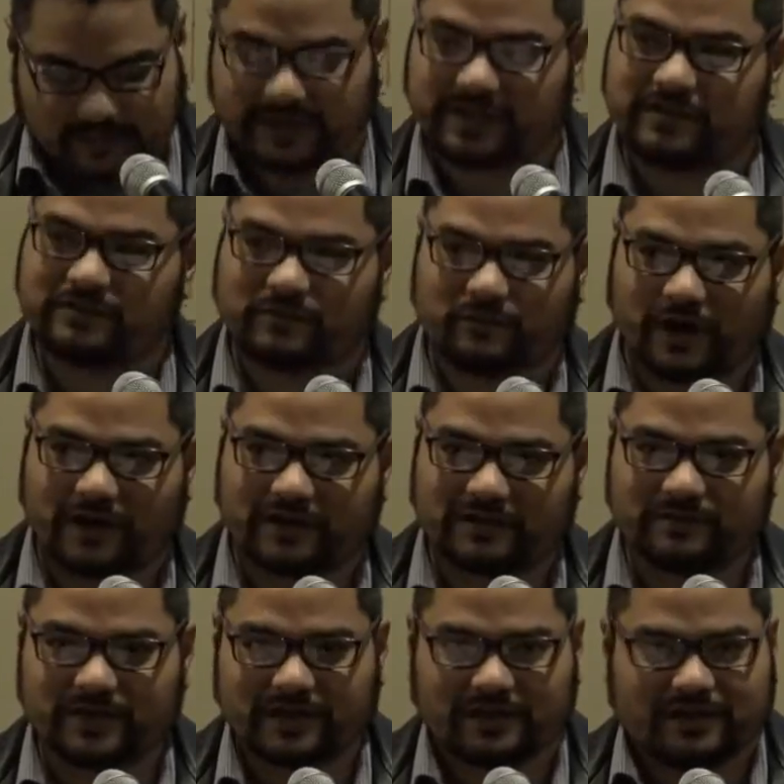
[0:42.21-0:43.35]
Please
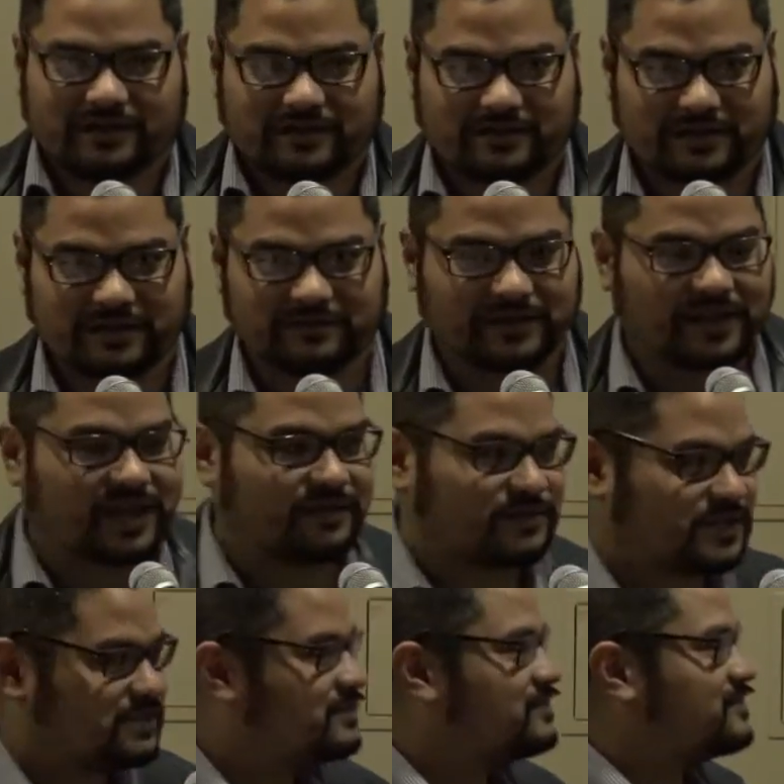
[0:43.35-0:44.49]
welcome Stephen Lehmann.